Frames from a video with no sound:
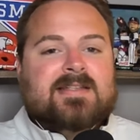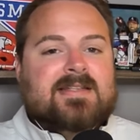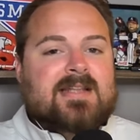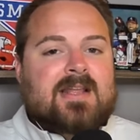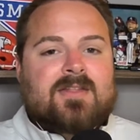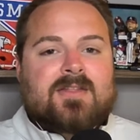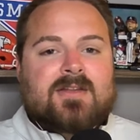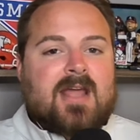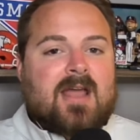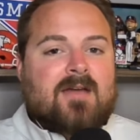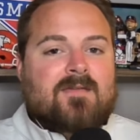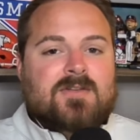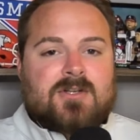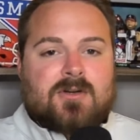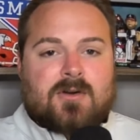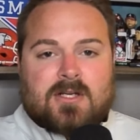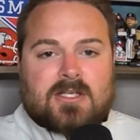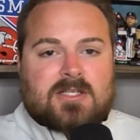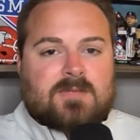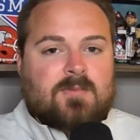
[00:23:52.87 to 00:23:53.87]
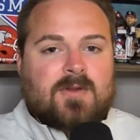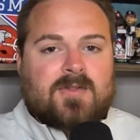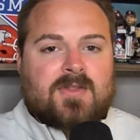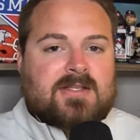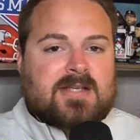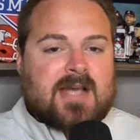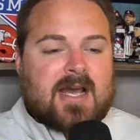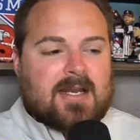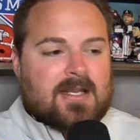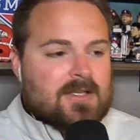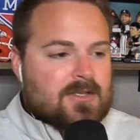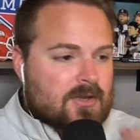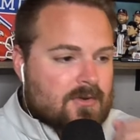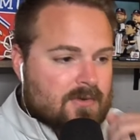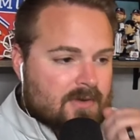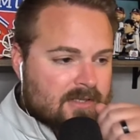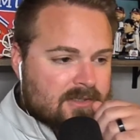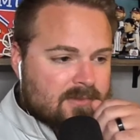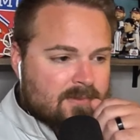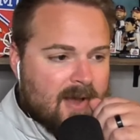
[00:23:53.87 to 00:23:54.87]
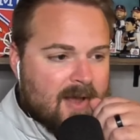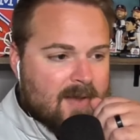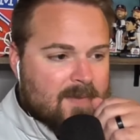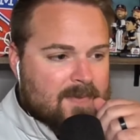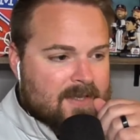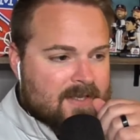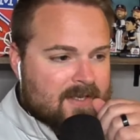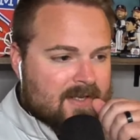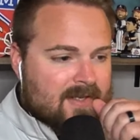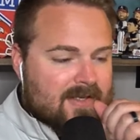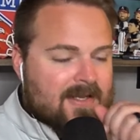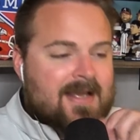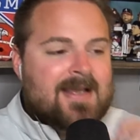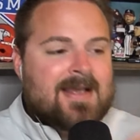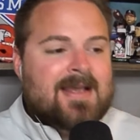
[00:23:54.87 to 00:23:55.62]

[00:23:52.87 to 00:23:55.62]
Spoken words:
and Ethan Davis are going to split the tight end duties, in my opinion.